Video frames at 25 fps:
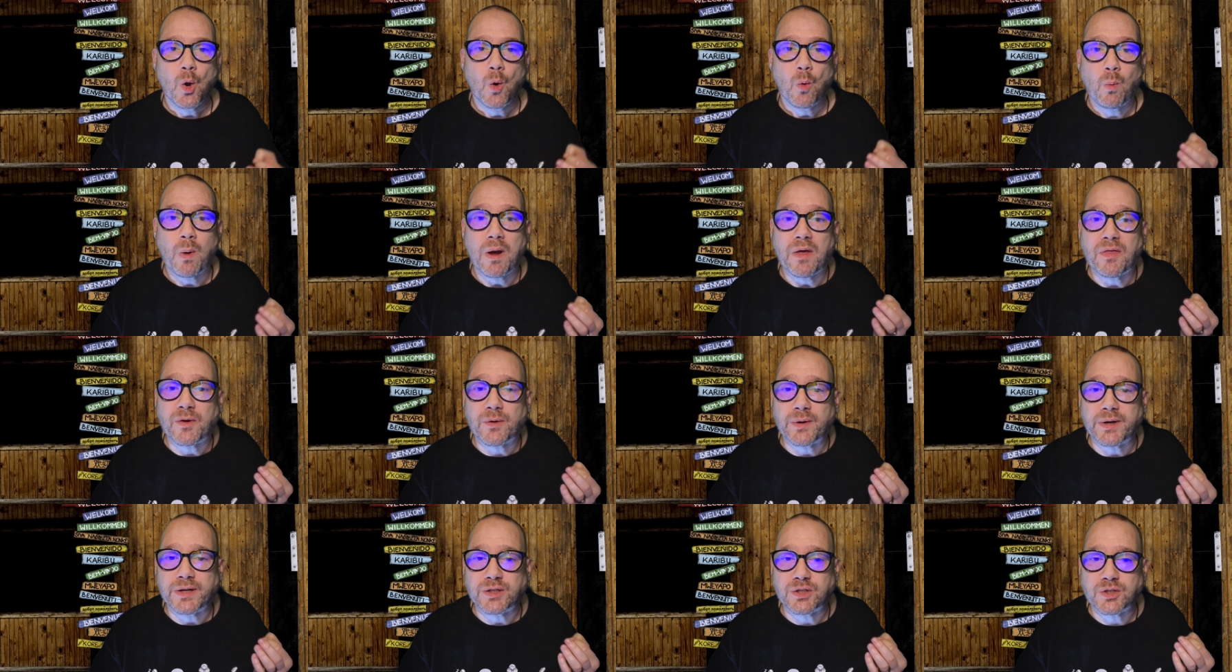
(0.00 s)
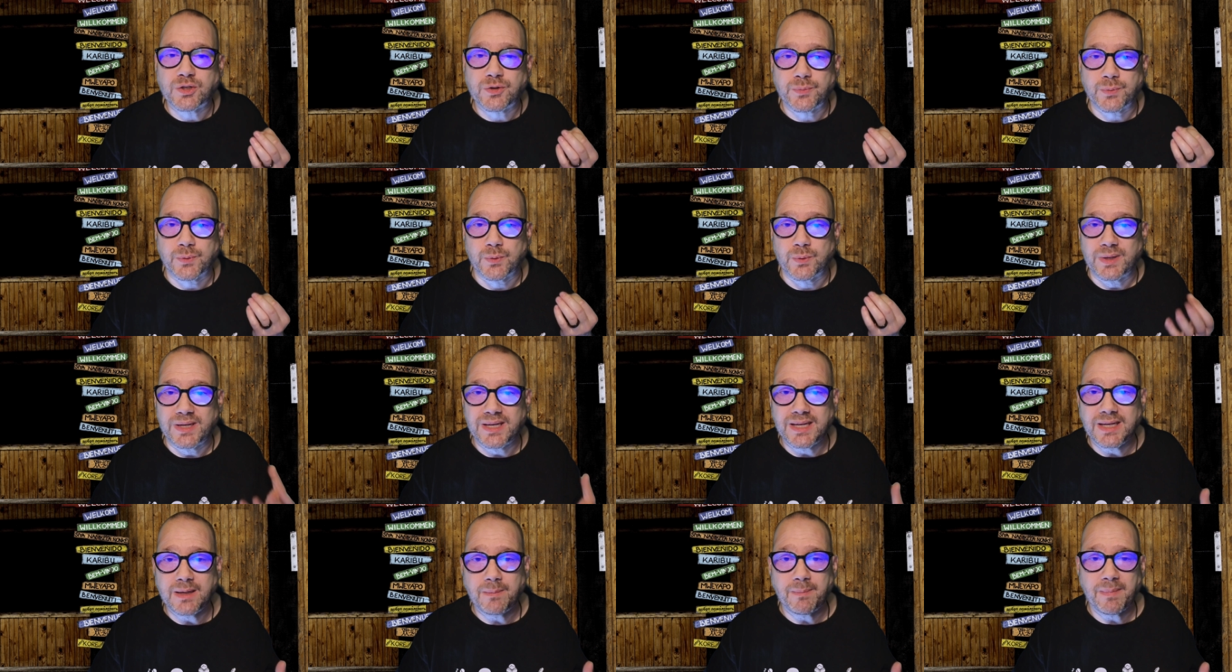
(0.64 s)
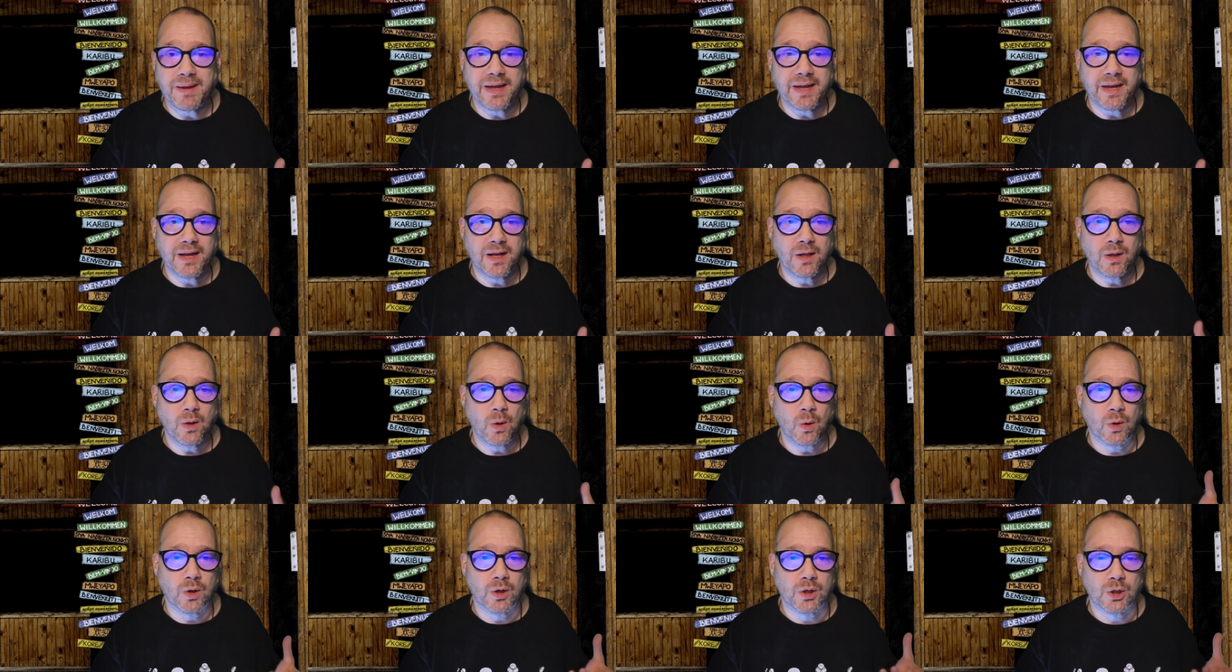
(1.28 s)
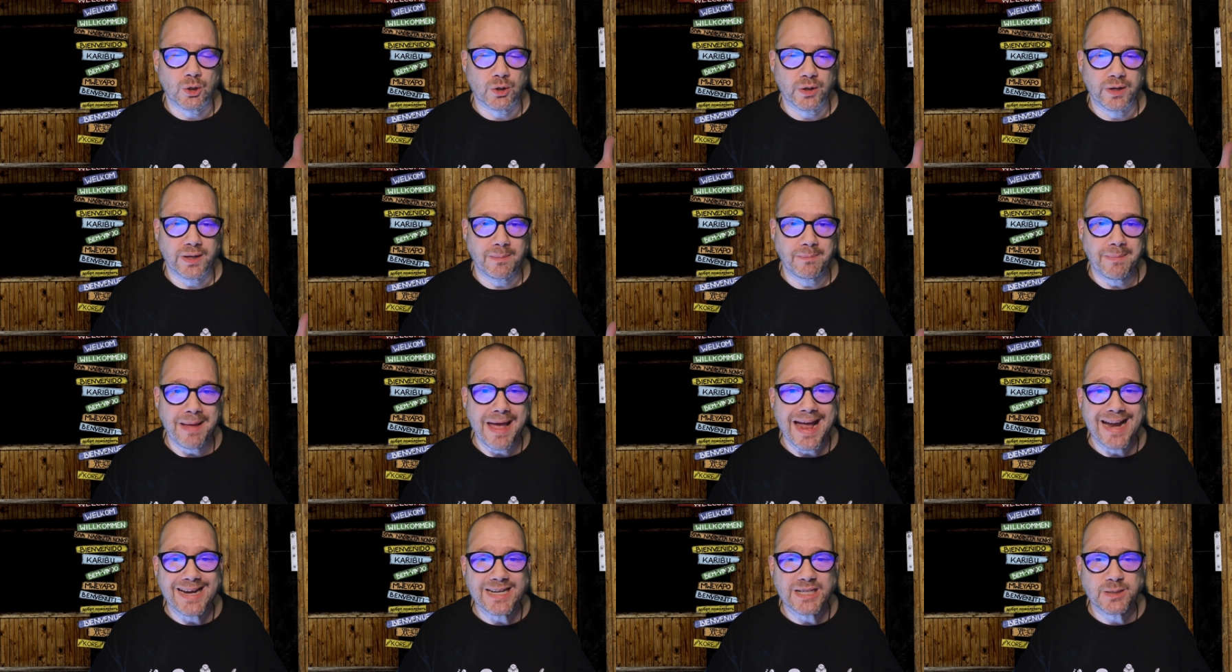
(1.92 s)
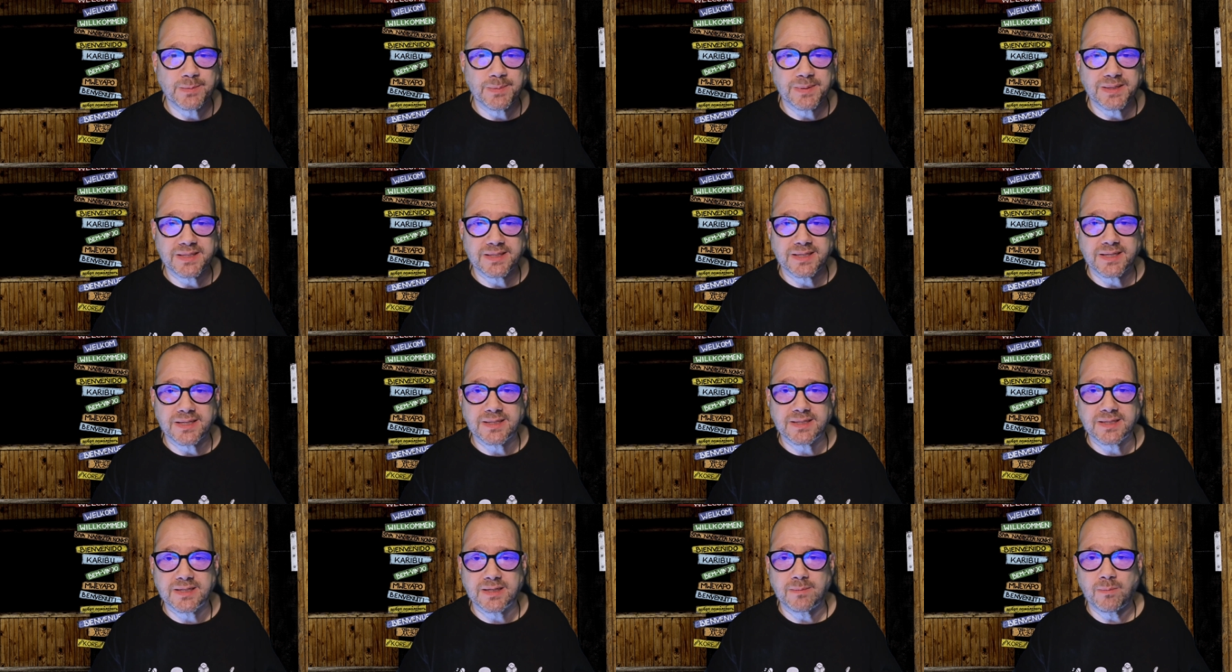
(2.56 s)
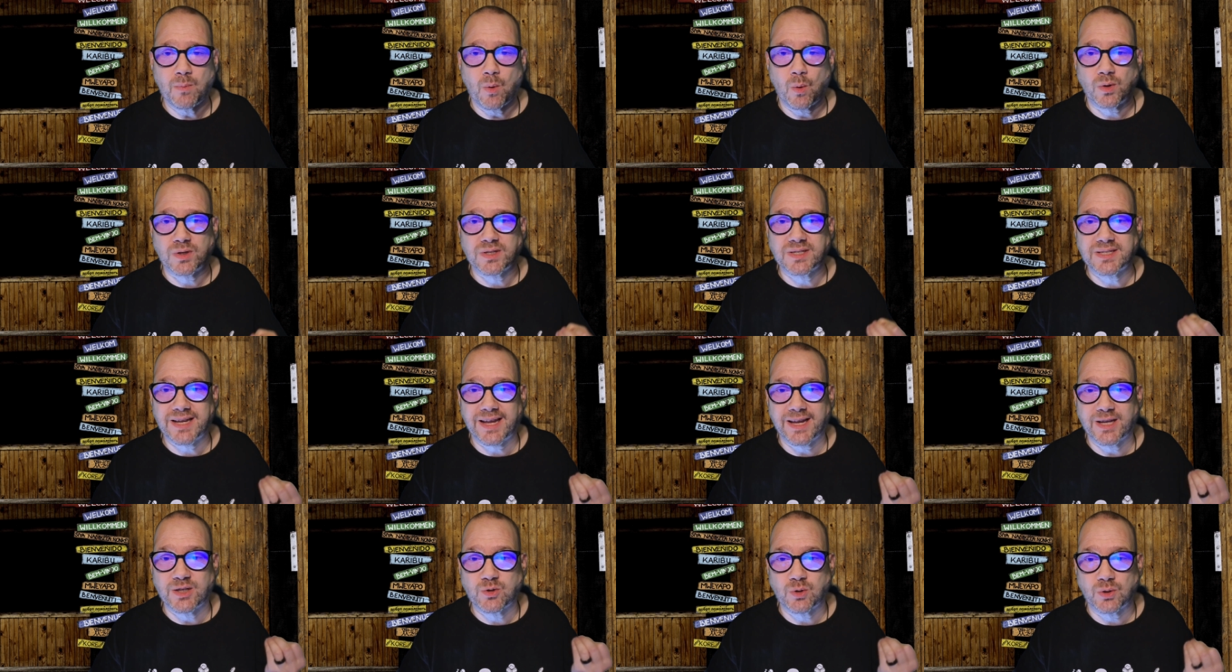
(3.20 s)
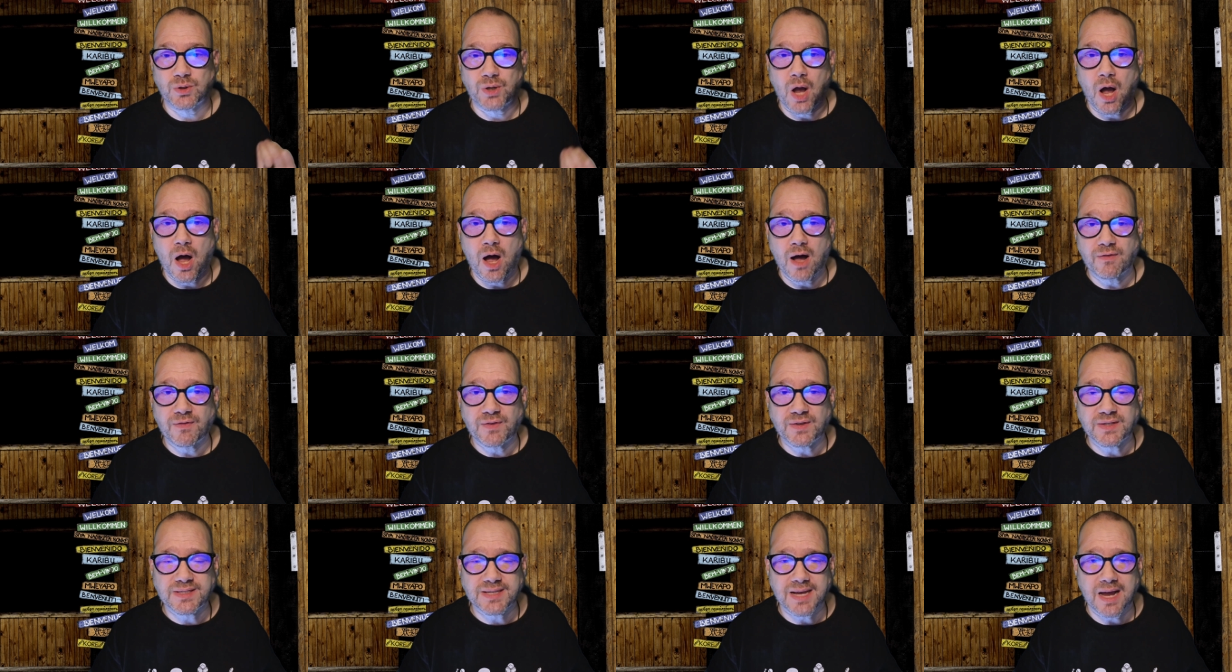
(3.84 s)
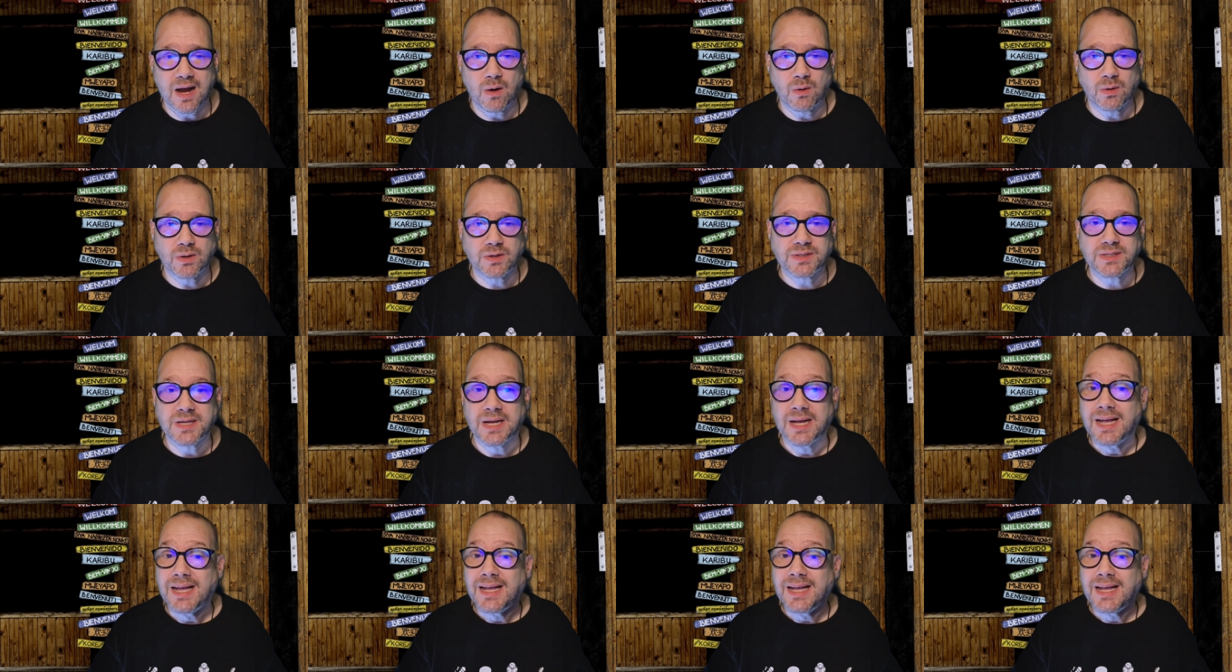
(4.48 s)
Whether it's through email or learning management system or scheduled office hours,